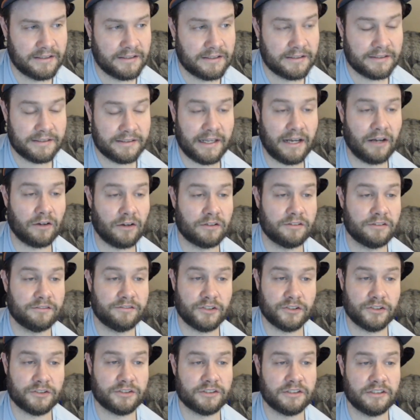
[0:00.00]
Now,
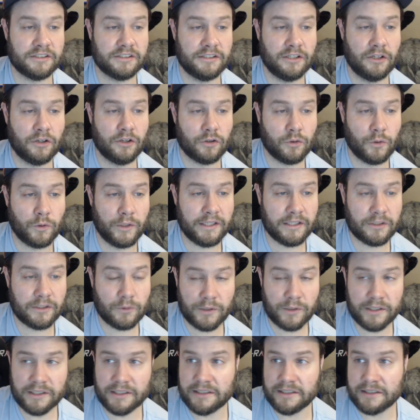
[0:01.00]
conversely,
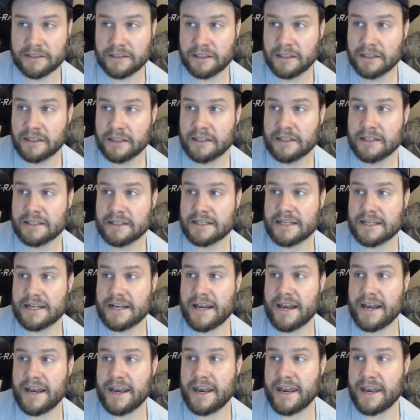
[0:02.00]
queen
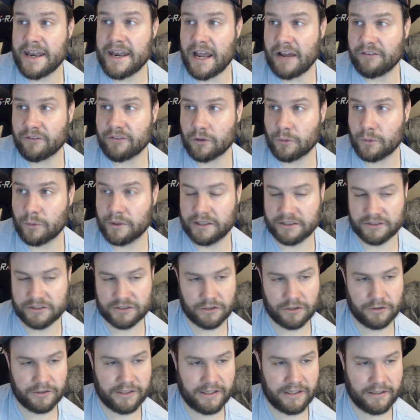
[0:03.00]
can never win at
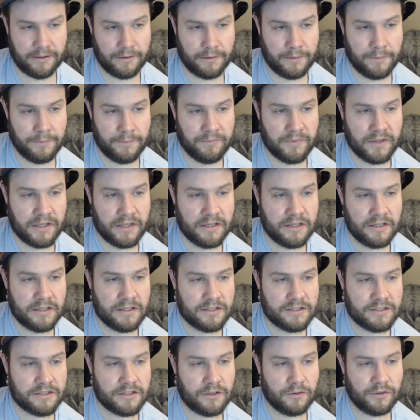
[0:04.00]
showdown.
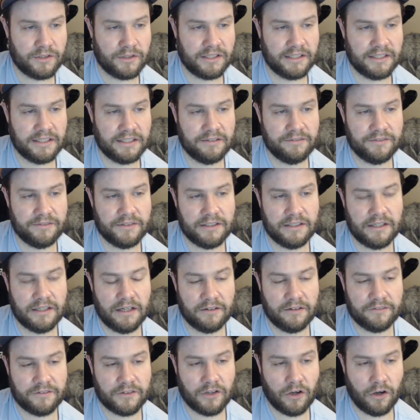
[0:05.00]
So the EV
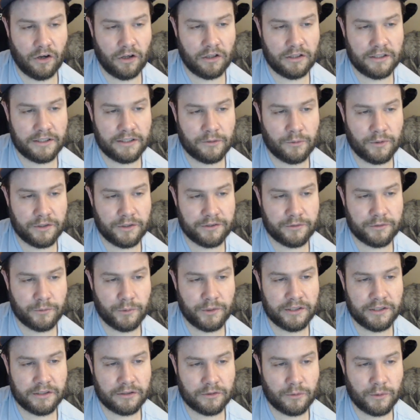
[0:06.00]
of calling with
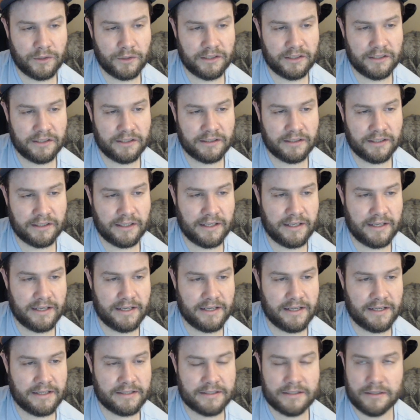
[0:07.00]
queen
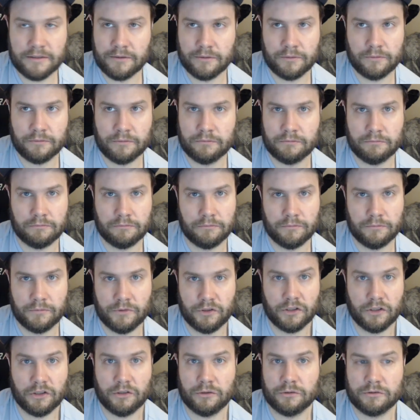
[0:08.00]
is
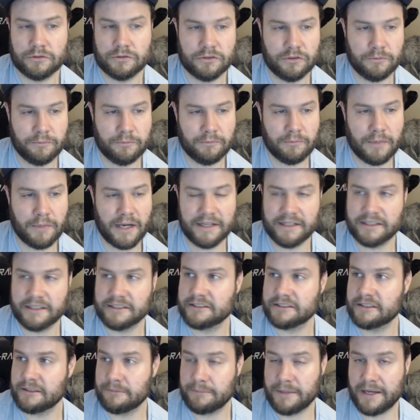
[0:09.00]
you lose. You
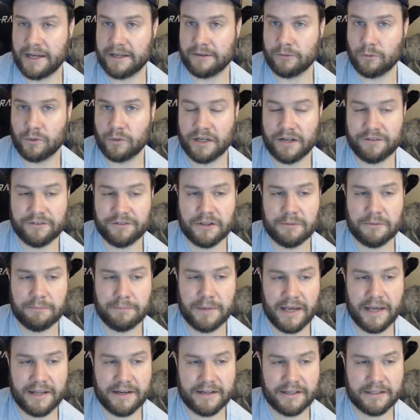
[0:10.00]
minus the bet. Whatever the
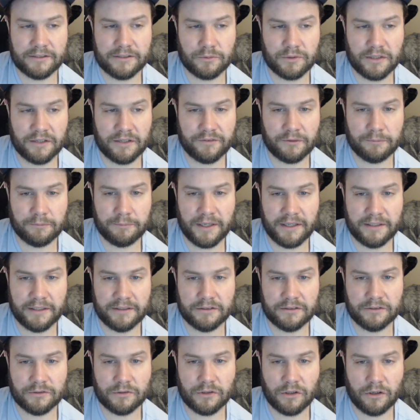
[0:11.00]
bet is, whatever
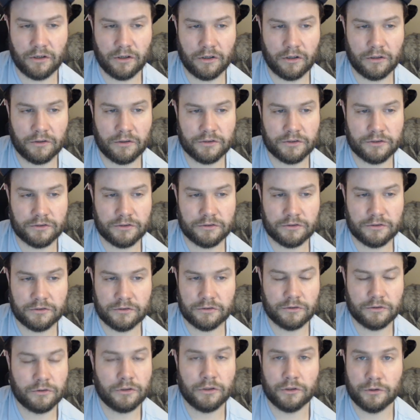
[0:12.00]
bet you call,
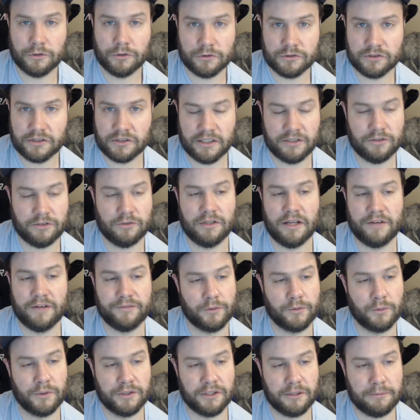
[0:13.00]
you lose, and you
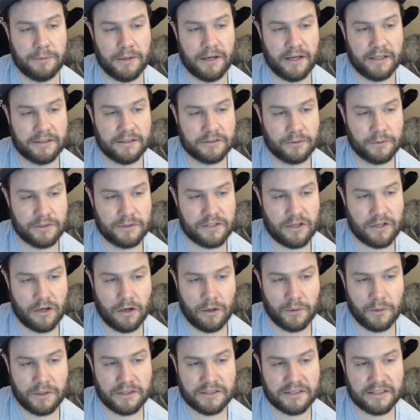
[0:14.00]
never win the pot. So it's
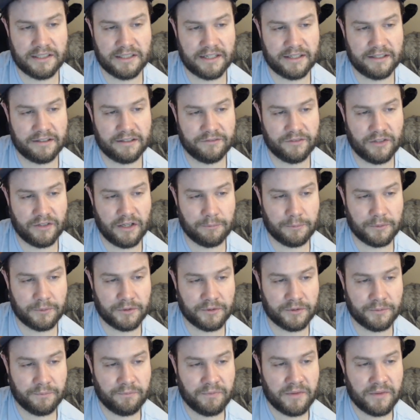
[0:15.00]
always a negative number.